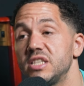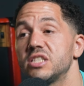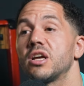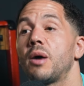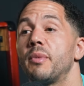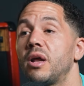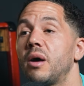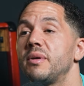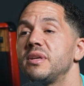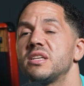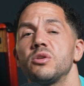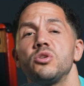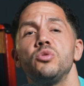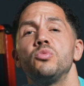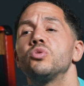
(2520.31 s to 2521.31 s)
his summing up, he
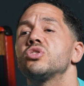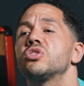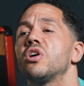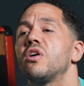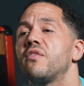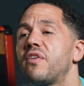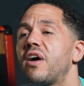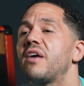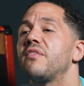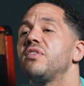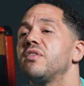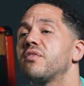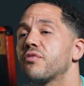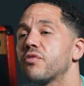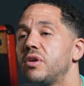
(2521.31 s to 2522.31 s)
said, you will serve
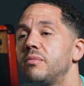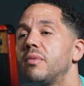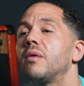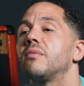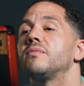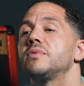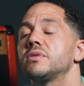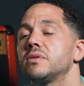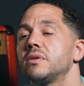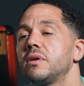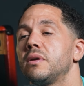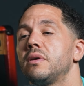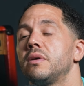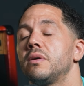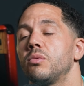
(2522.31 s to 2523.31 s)
5-year, 3 months.
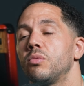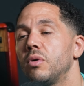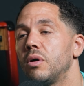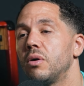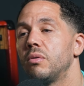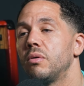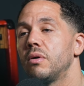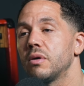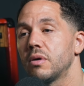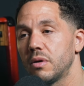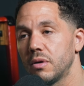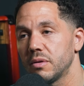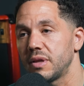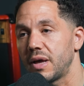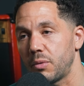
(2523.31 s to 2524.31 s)
Well,
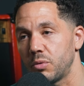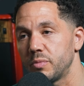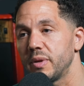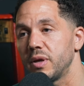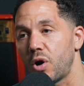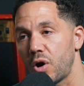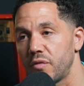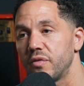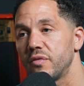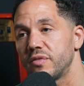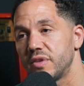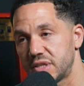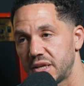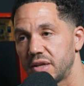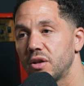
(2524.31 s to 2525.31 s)
that would be half
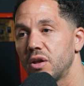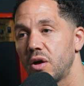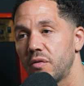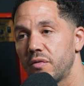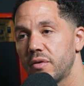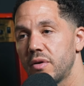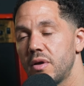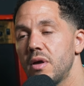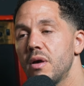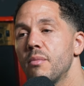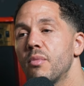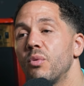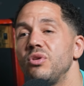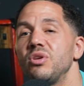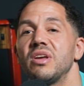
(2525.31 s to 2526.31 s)
of the 10 and a half.
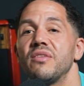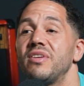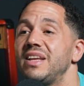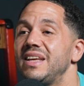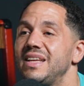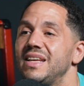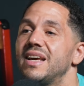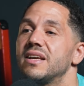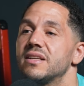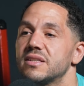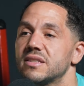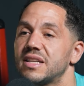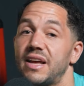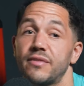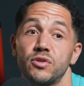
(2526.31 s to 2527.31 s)
But when you give an
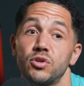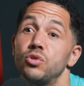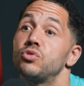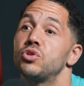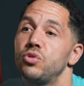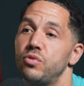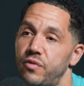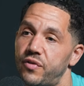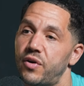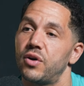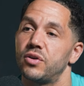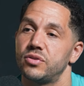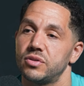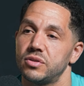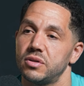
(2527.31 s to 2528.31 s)
EDS, they have to do
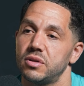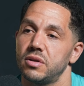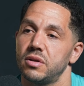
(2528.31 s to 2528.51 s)
2/3.